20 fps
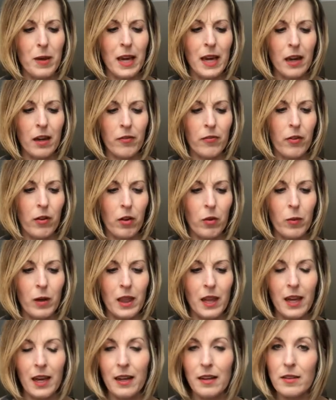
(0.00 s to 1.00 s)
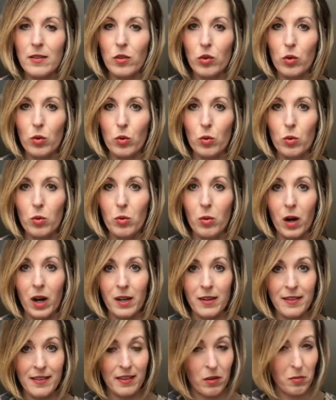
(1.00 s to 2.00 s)
careful with kids who are
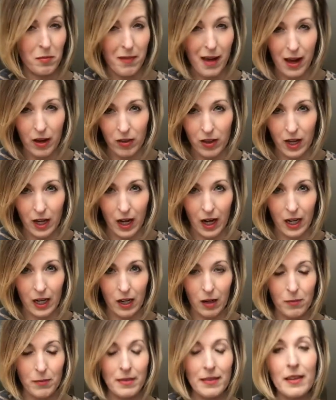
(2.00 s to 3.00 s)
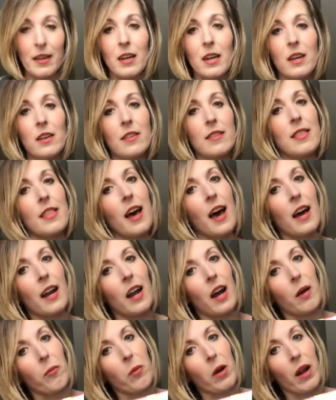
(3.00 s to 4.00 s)
still mouthing items that
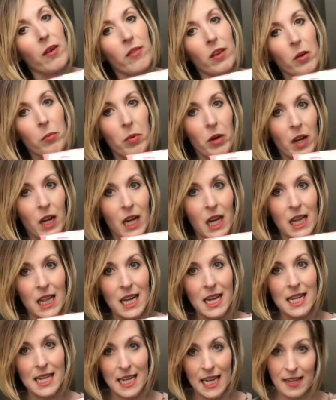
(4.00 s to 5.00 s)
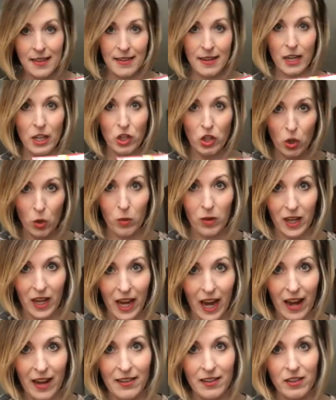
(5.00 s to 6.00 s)
whatever you're putting in this isn't a choking
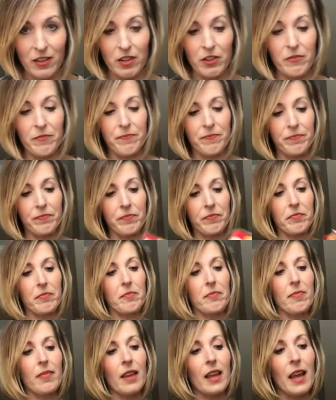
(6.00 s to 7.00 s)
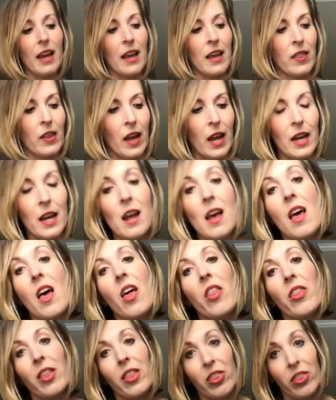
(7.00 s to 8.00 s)
hazard. And then
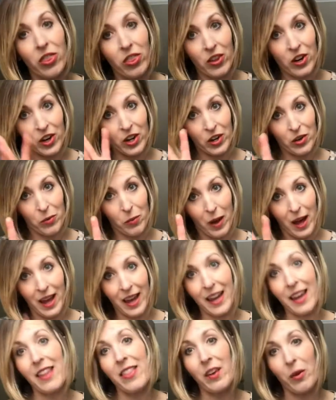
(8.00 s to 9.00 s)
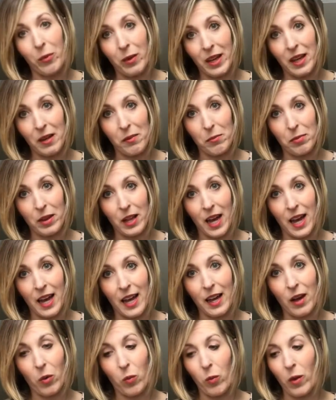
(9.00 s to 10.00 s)
the third way that we can
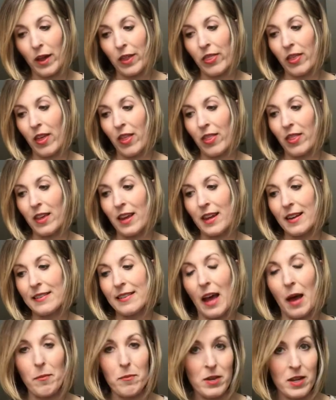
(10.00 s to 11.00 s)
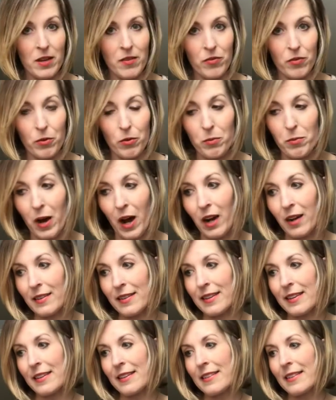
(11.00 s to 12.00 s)
play with these empty food
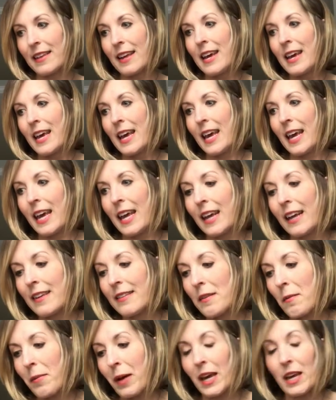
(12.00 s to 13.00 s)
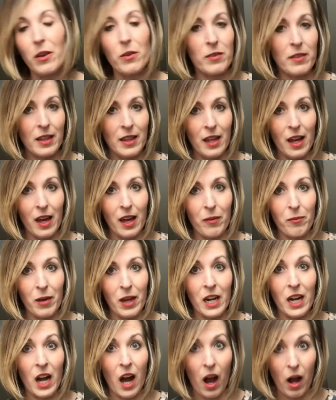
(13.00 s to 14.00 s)
boxes is by using them in
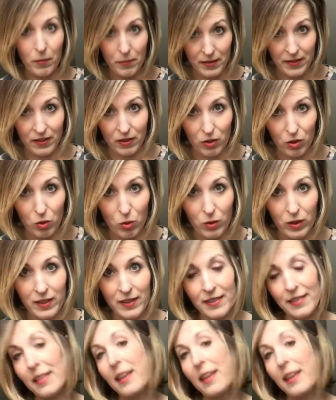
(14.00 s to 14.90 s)
an obstacle course.